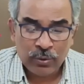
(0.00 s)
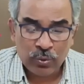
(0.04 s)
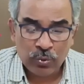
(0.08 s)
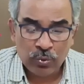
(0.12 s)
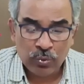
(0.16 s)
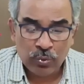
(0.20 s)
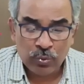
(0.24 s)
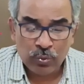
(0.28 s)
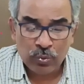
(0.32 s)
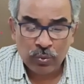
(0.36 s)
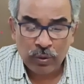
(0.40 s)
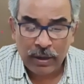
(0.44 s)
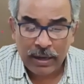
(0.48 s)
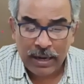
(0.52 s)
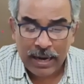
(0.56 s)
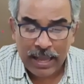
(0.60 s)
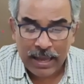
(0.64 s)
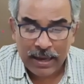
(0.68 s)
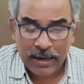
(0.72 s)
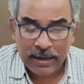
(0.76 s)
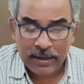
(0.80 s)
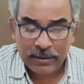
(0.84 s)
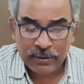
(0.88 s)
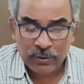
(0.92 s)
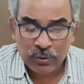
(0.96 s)

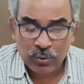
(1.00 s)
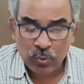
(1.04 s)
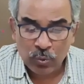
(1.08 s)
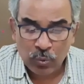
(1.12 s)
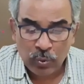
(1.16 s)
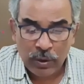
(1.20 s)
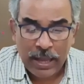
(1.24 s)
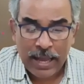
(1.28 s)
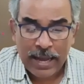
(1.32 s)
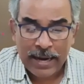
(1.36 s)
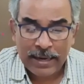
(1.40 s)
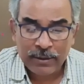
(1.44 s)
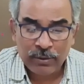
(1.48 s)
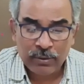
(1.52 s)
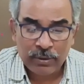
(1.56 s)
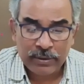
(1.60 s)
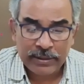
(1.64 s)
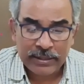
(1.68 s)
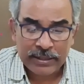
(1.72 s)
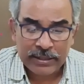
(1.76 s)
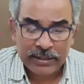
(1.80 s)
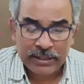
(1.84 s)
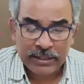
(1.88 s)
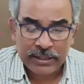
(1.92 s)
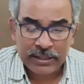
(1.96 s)

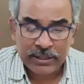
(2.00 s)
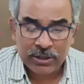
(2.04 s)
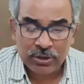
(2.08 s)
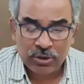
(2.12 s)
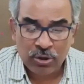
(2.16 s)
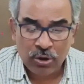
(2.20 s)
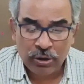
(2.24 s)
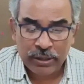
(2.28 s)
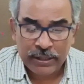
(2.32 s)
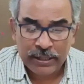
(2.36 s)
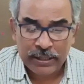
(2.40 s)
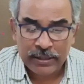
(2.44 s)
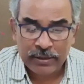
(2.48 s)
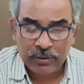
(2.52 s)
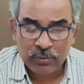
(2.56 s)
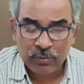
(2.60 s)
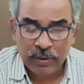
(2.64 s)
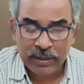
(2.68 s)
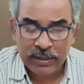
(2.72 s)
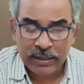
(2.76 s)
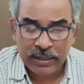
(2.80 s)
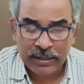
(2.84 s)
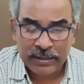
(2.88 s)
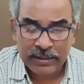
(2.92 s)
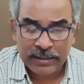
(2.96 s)

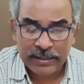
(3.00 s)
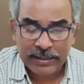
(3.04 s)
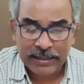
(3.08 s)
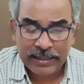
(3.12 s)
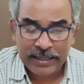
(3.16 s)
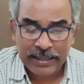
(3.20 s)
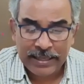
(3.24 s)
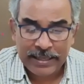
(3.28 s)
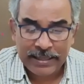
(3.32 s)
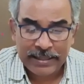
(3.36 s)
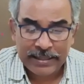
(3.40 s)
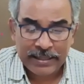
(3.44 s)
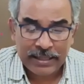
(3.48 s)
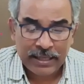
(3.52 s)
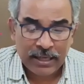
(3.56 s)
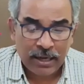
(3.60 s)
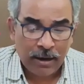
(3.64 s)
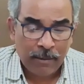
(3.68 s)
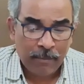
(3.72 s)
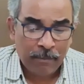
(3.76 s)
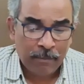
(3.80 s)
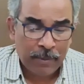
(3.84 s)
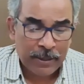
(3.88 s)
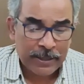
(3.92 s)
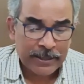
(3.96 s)
2,26,108
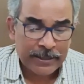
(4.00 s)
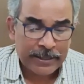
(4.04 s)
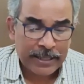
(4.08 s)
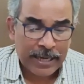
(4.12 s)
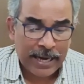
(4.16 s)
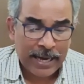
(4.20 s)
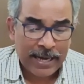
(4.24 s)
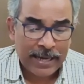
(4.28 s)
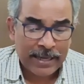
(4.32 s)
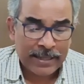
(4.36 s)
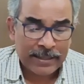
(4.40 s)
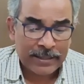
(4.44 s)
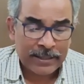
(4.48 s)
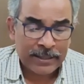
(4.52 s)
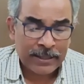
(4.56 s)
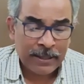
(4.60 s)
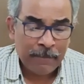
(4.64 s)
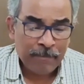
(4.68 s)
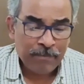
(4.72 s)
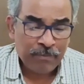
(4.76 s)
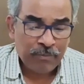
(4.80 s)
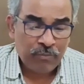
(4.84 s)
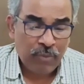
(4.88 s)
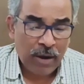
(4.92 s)
gram panchayats,